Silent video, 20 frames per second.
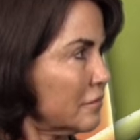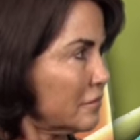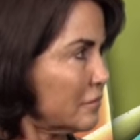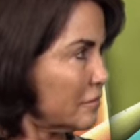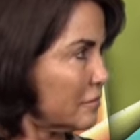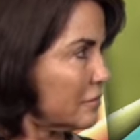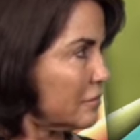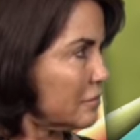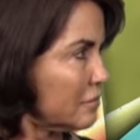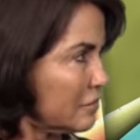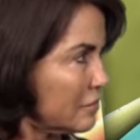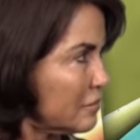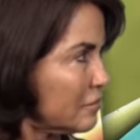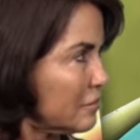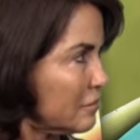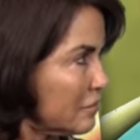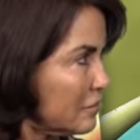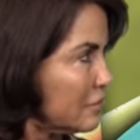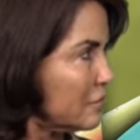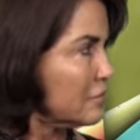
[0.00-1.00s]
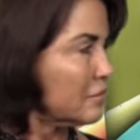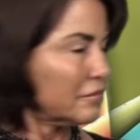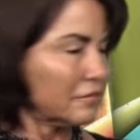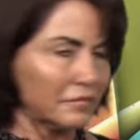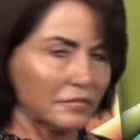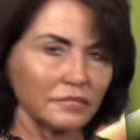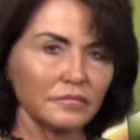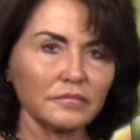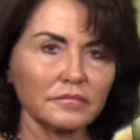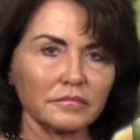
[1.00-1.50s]

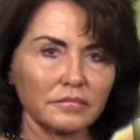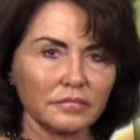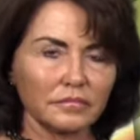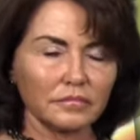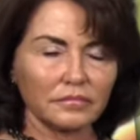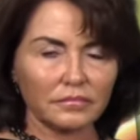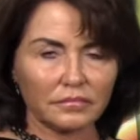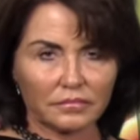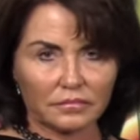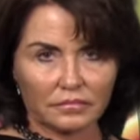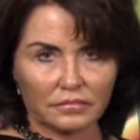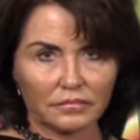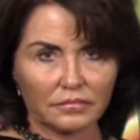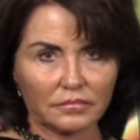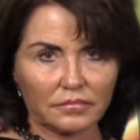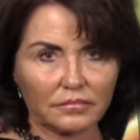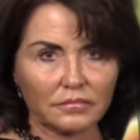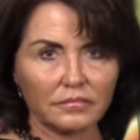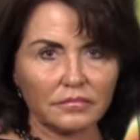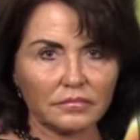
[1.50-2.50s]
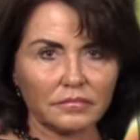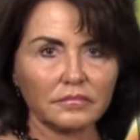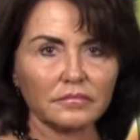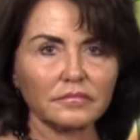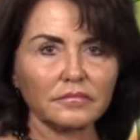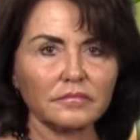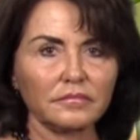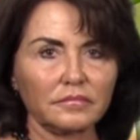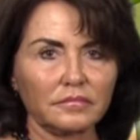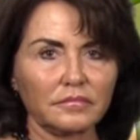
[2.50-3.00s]

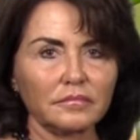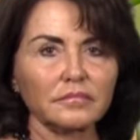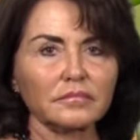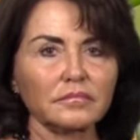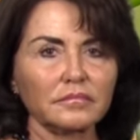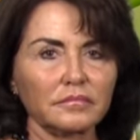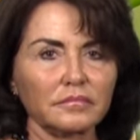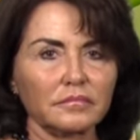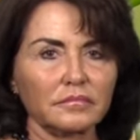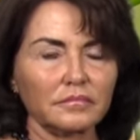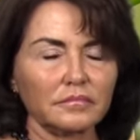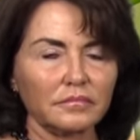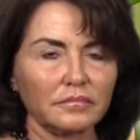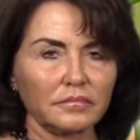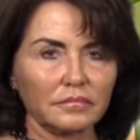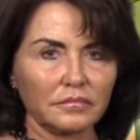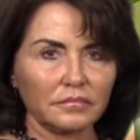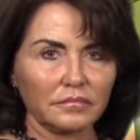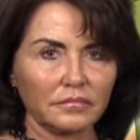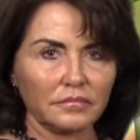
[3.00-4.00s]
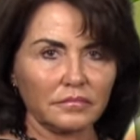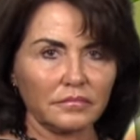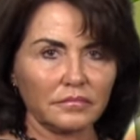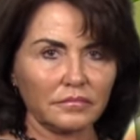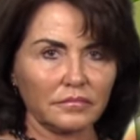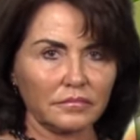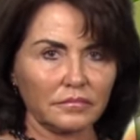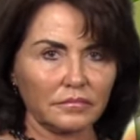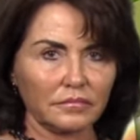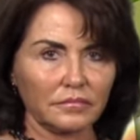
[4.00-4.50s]

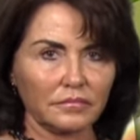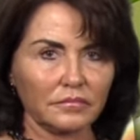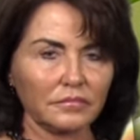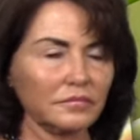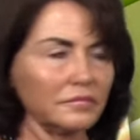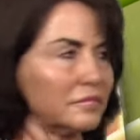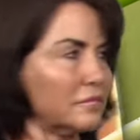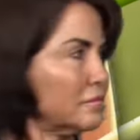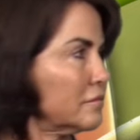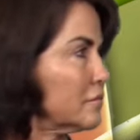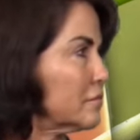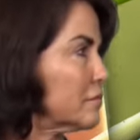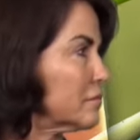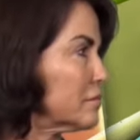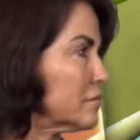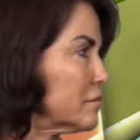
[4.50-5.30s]
(not speaking)